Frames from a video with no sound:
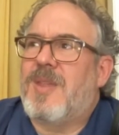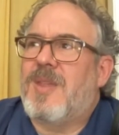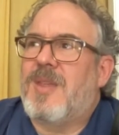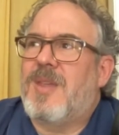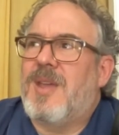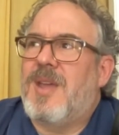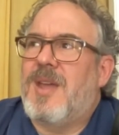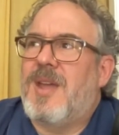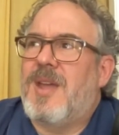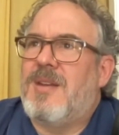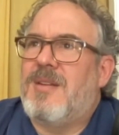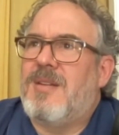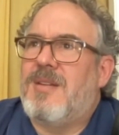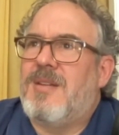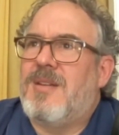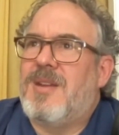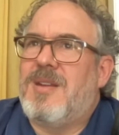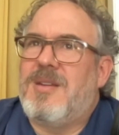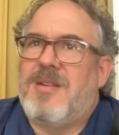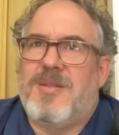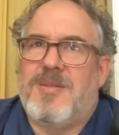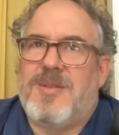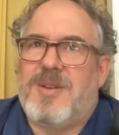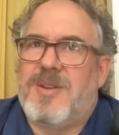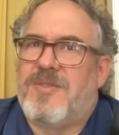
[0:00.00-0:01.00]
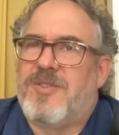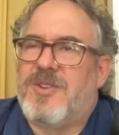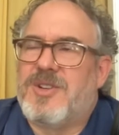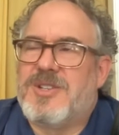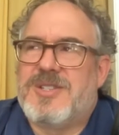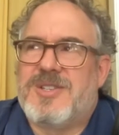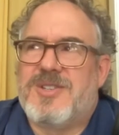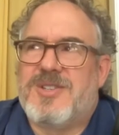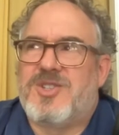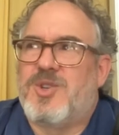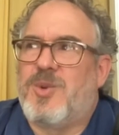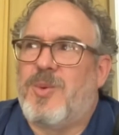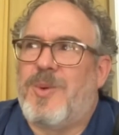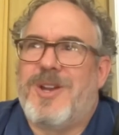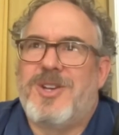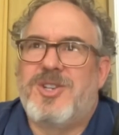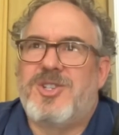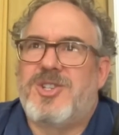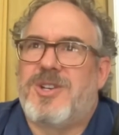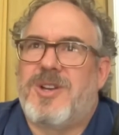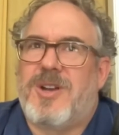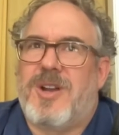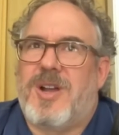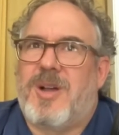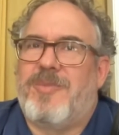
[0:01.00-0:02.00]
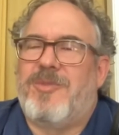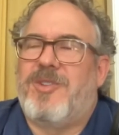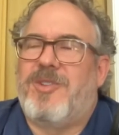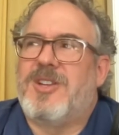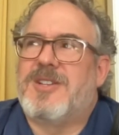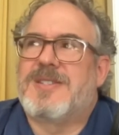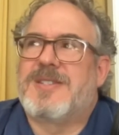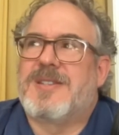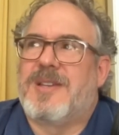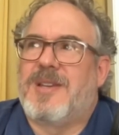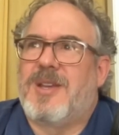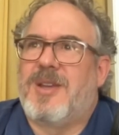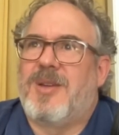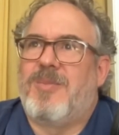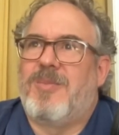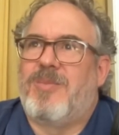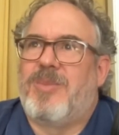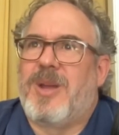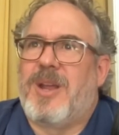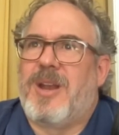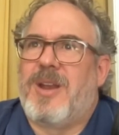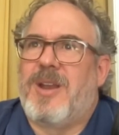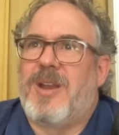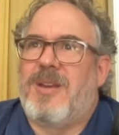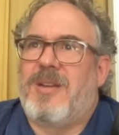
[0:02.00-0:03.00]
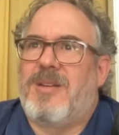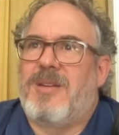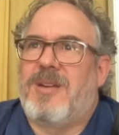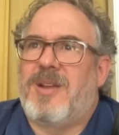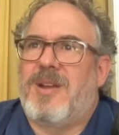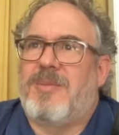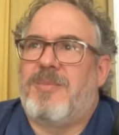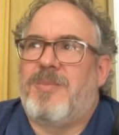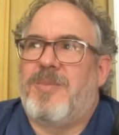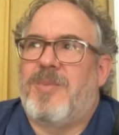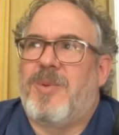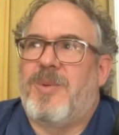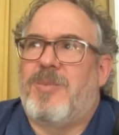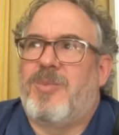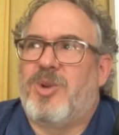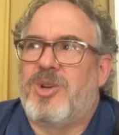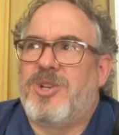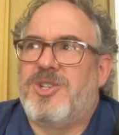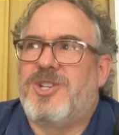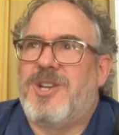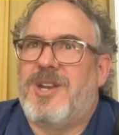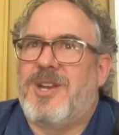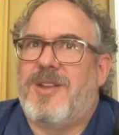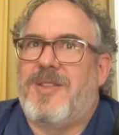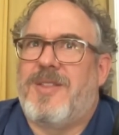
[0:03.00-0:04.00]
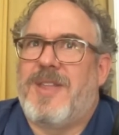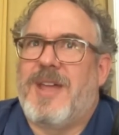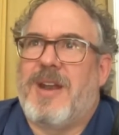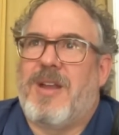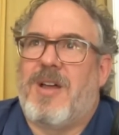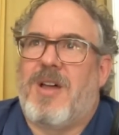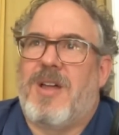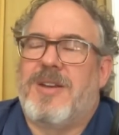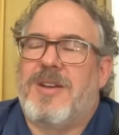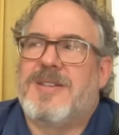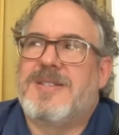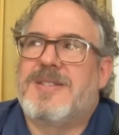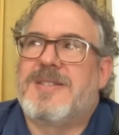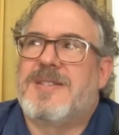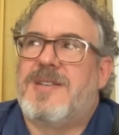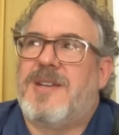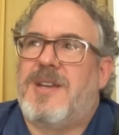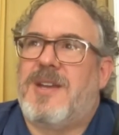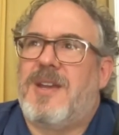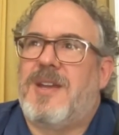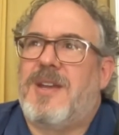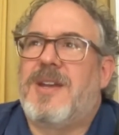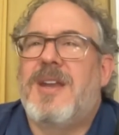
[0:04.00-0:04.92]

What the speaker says: And different situation, obviously, but I appreciated that honesty.